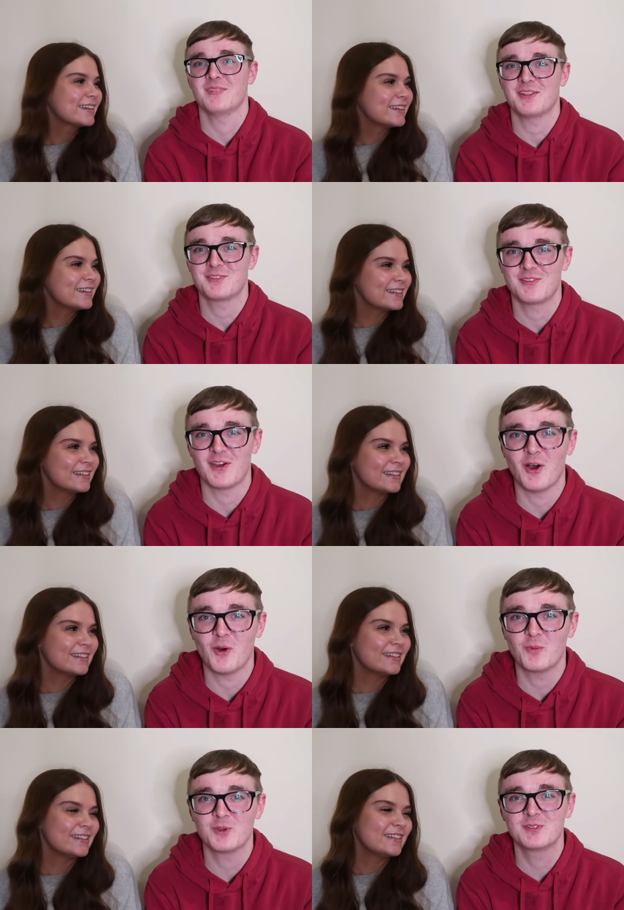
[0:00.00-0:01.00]
Speaker 1: That's fair. I
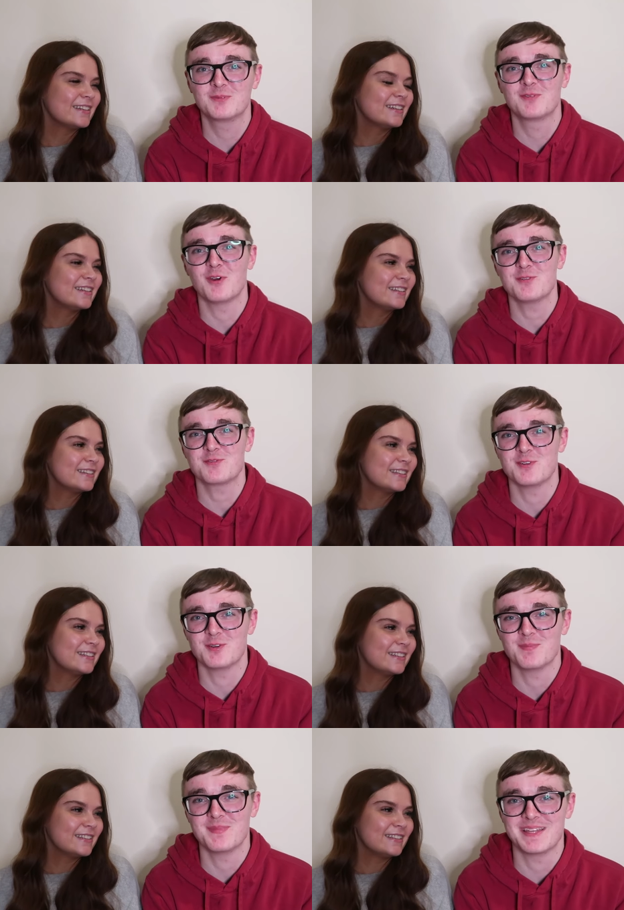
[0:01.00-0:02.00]
would vote
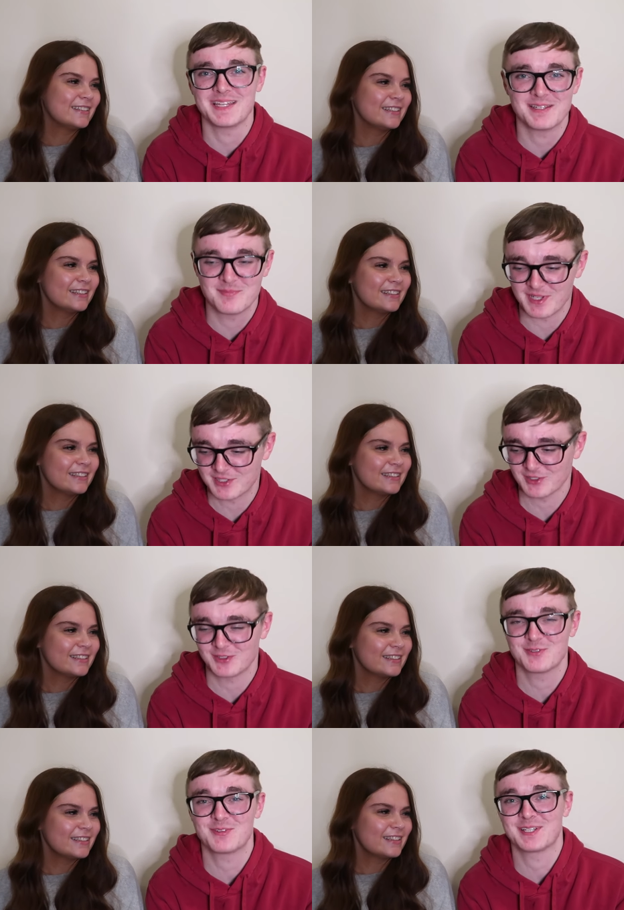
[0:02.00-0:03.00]
for me because I
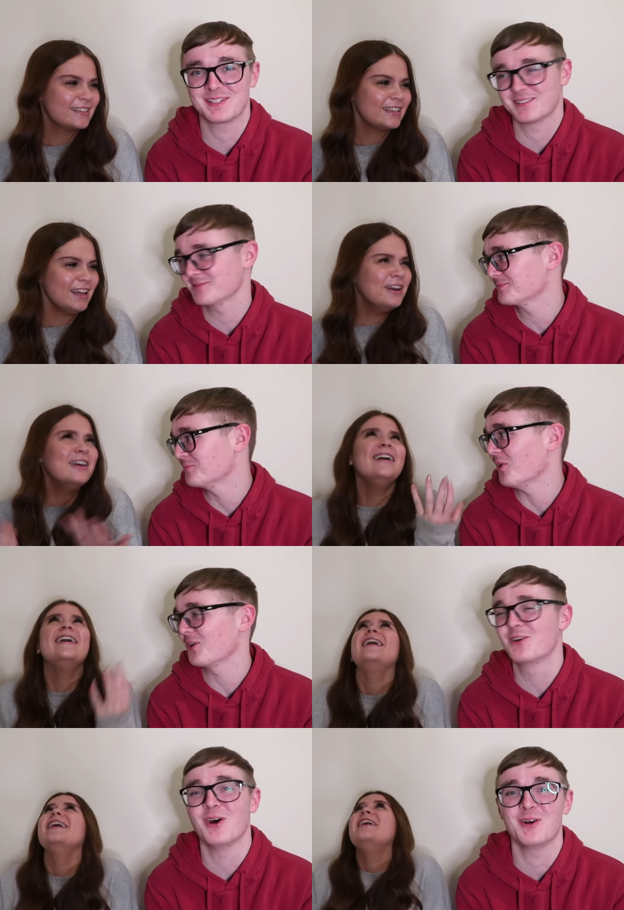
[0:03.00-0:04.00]
do think what I
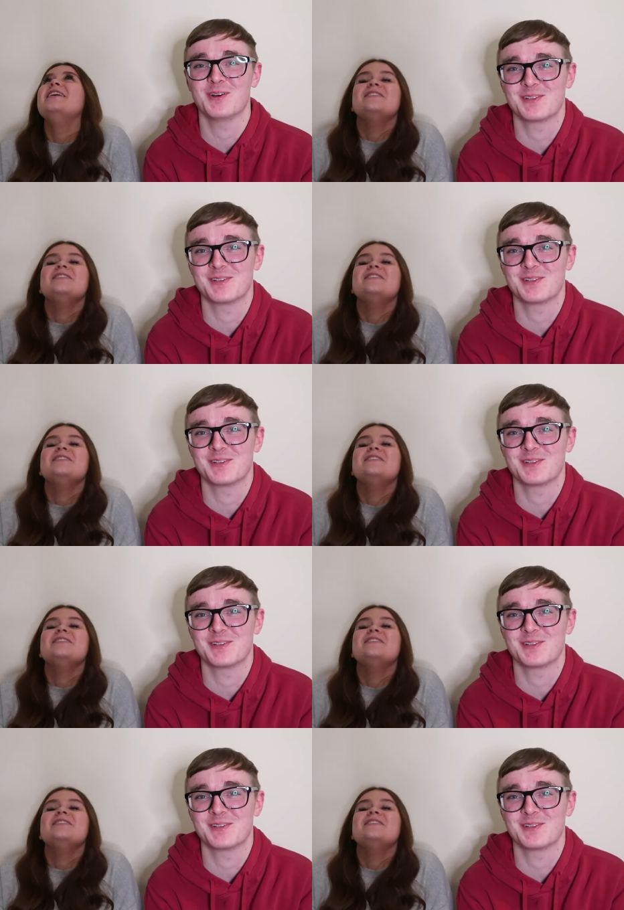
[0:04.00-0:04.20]
got